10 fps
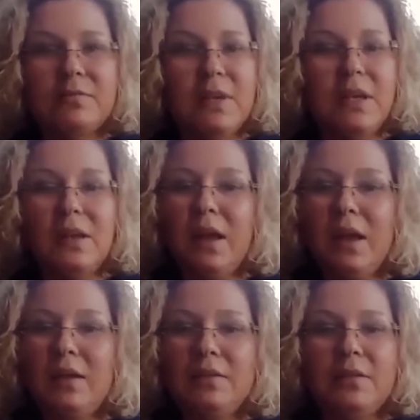and
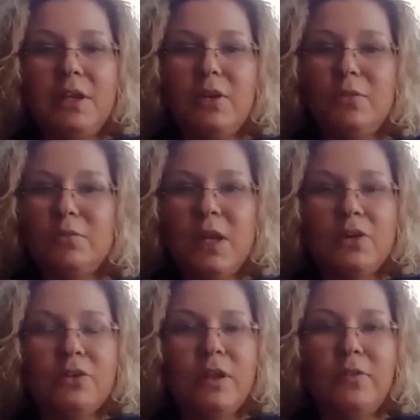like,
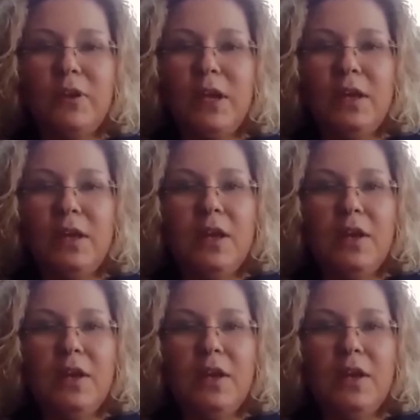Dr. Stephanie,